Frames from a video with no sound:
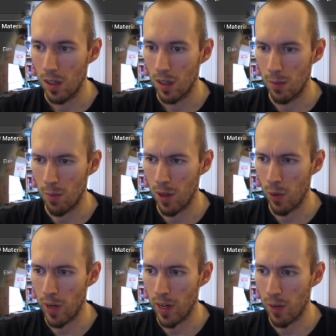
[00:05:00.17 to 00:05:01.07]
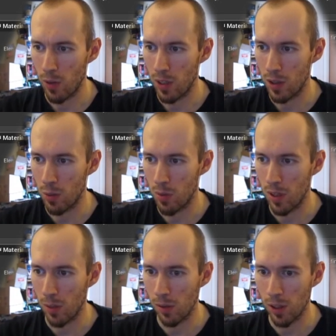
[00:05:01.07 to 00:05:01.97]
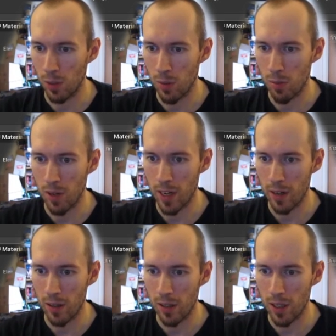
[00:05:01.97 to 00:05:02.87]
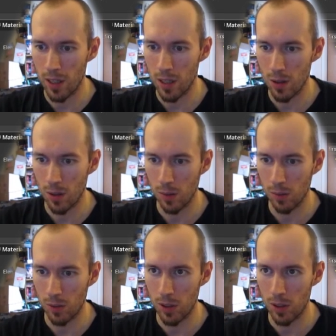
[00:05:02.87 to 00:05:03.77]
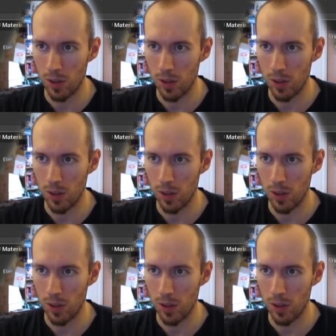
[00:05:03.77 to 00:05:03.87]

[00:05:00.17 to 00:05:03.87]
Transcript: And by the way, I want it to be a little bit brighter than this, so I'm gonna